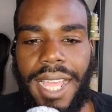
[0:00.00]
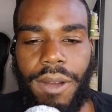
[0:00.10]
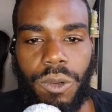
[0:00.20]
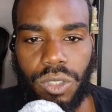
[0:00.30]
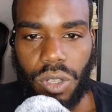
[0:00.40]
I
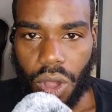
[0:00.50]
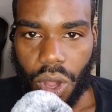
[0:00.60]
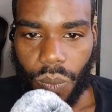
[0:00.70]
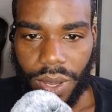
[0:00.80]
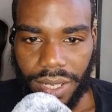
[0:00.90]
was
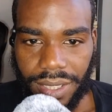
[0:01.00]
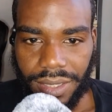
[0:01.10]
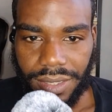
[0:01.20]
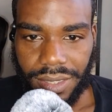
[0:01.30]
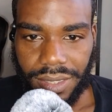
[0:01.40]

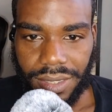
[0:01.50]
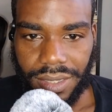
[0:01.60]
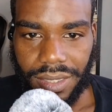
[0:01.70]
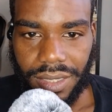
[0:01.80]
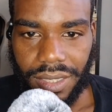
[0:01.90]
always
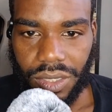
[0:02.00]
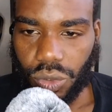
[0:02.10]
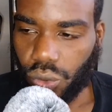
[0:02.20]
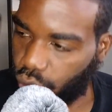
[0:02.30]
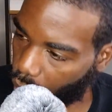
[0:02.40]

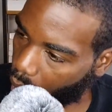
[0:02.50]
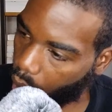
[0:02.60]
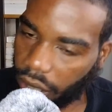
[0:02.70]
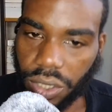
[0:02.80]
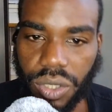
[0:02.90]

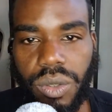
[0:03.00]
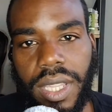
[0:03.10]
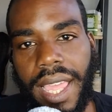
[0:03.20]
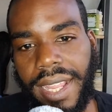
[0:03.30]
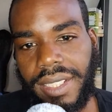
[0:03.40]
drawn to
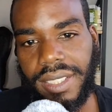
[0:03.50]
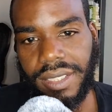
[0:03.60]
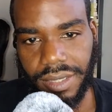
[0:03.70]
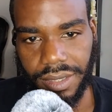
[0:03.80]
that.